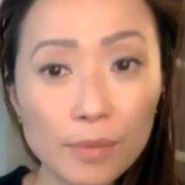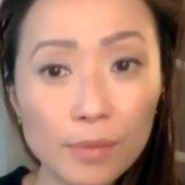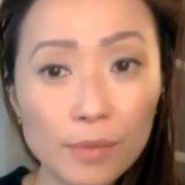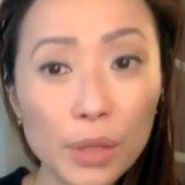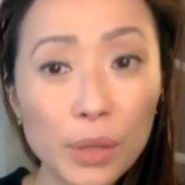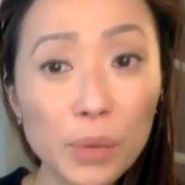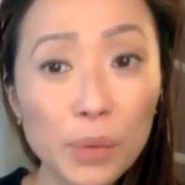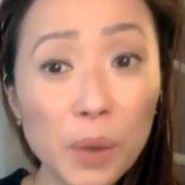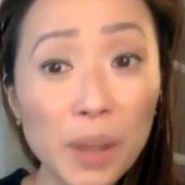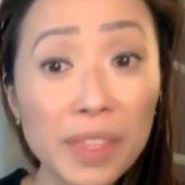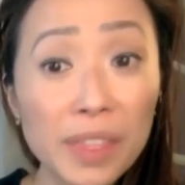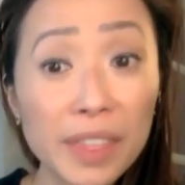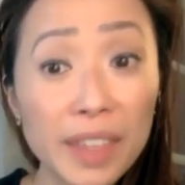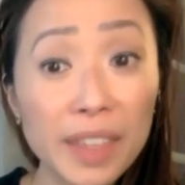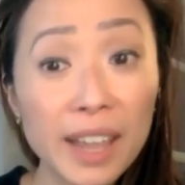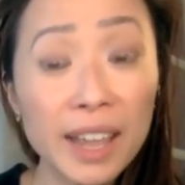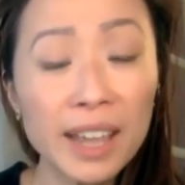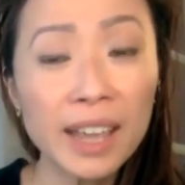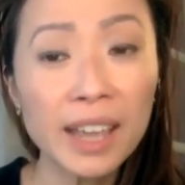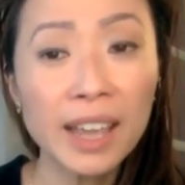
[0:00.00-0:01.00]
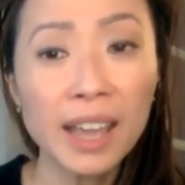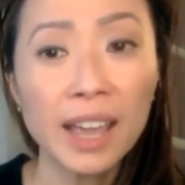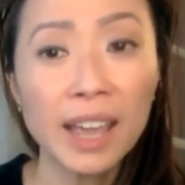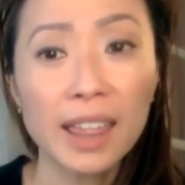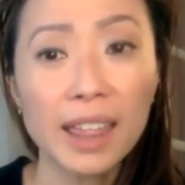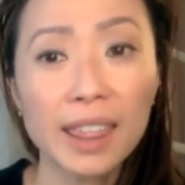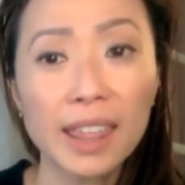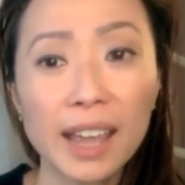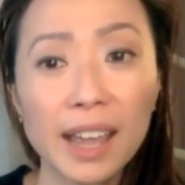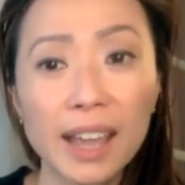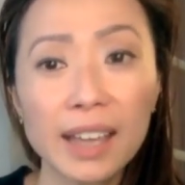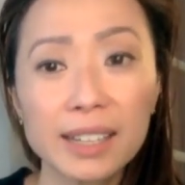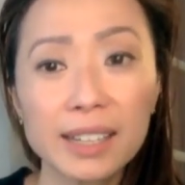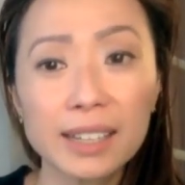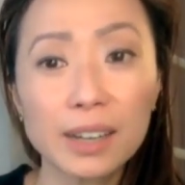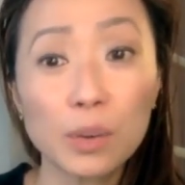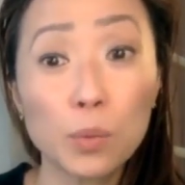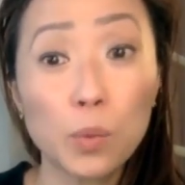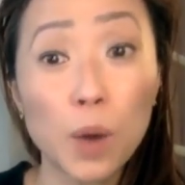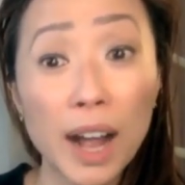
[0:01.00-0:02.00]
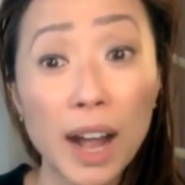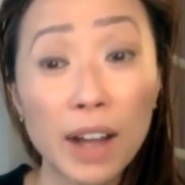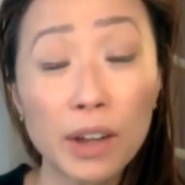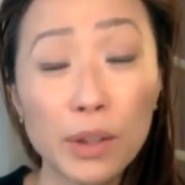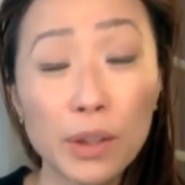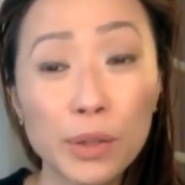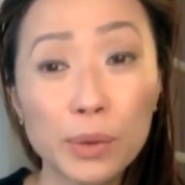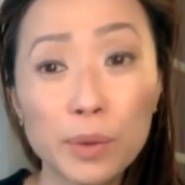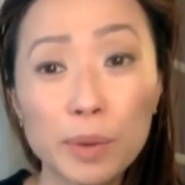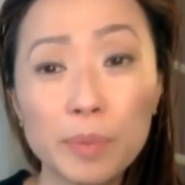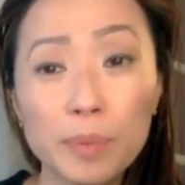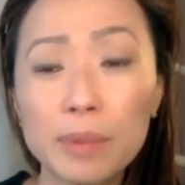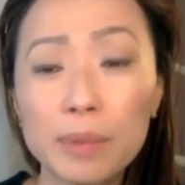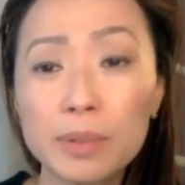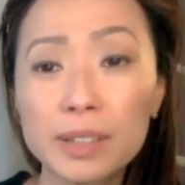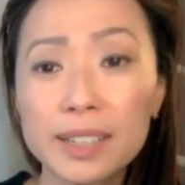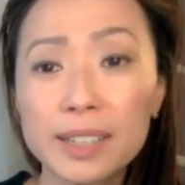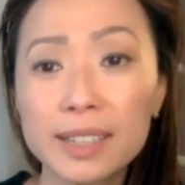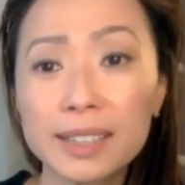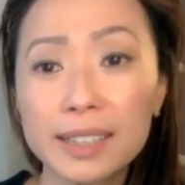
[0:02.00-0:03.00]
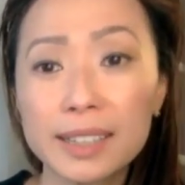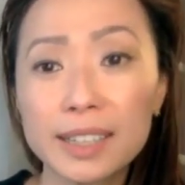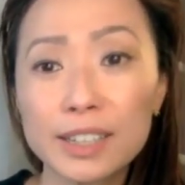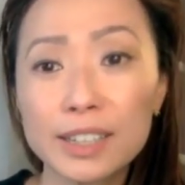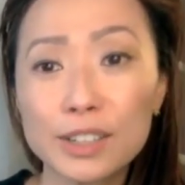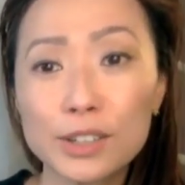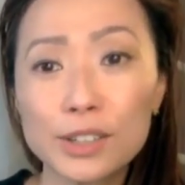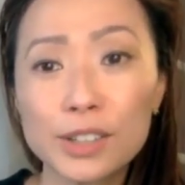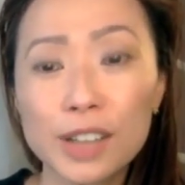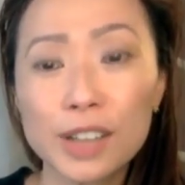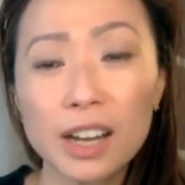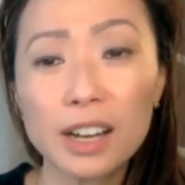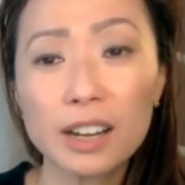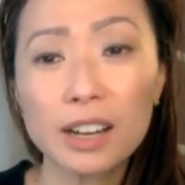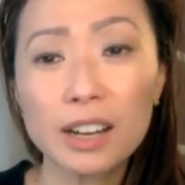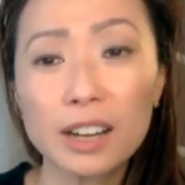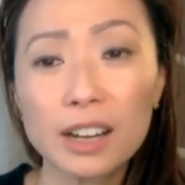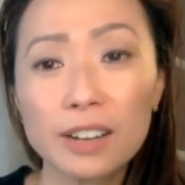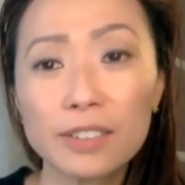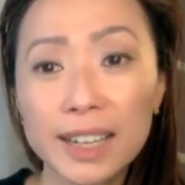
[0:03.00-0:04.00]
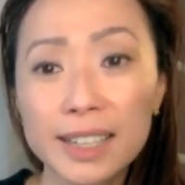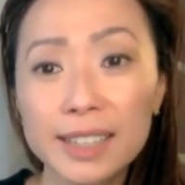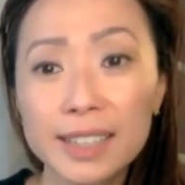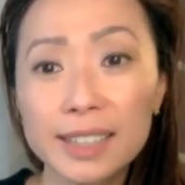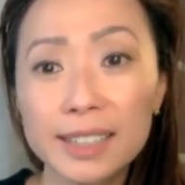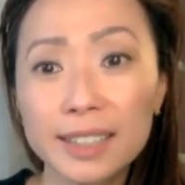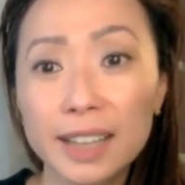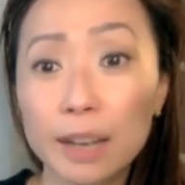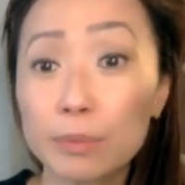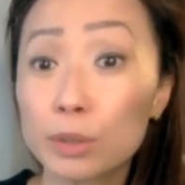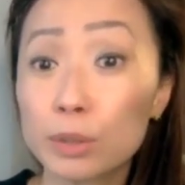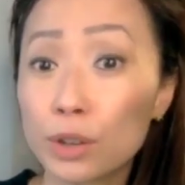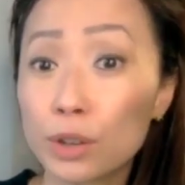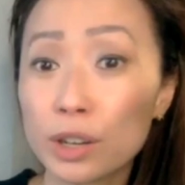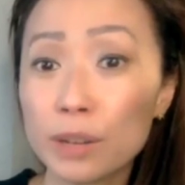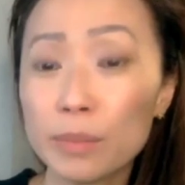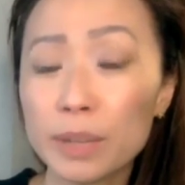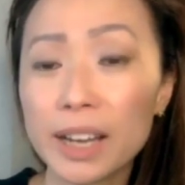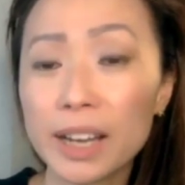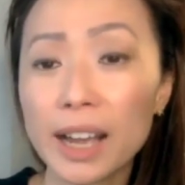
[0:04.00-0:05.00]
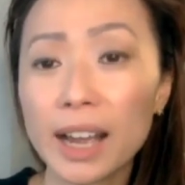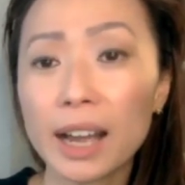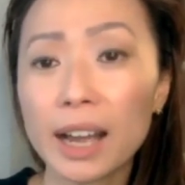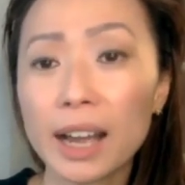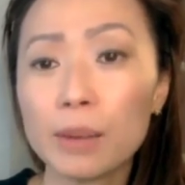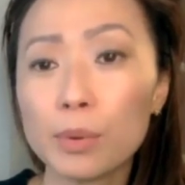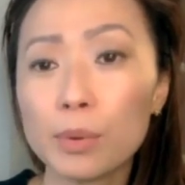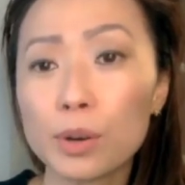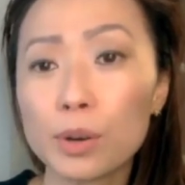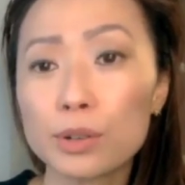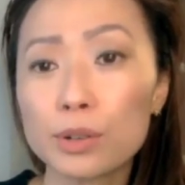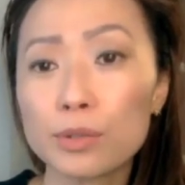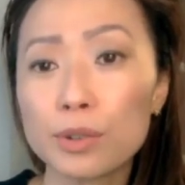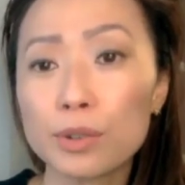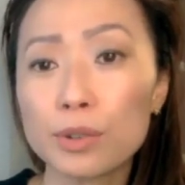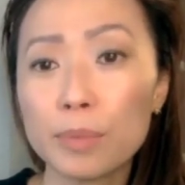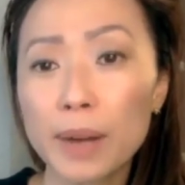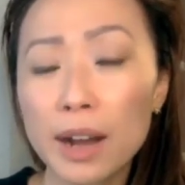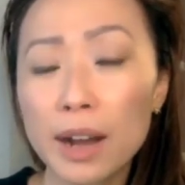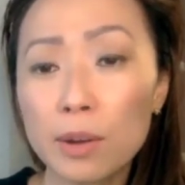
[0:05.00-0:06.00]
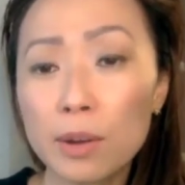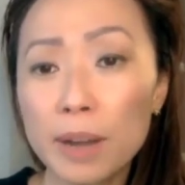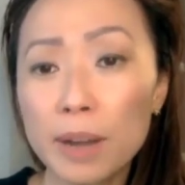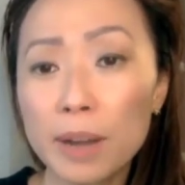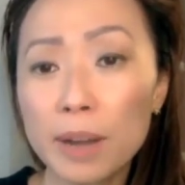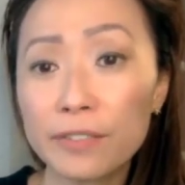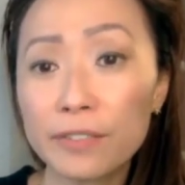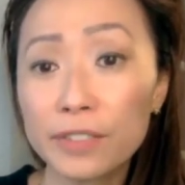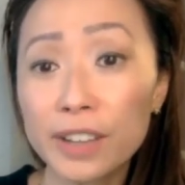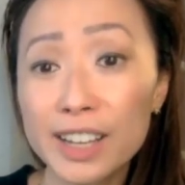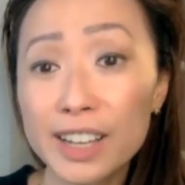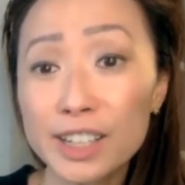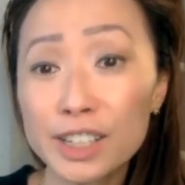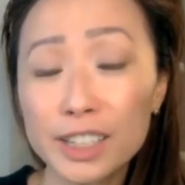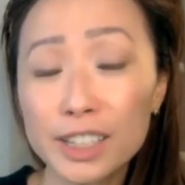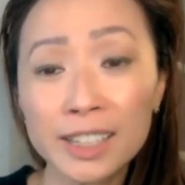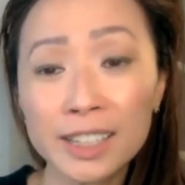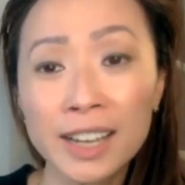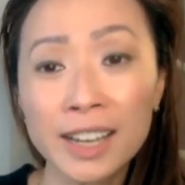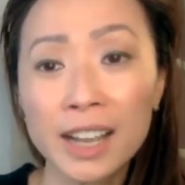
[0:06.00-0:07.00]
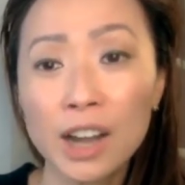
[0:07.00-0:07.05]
the one thing that while the republican leaders of texas kept screaming at poor jerome powell about inflation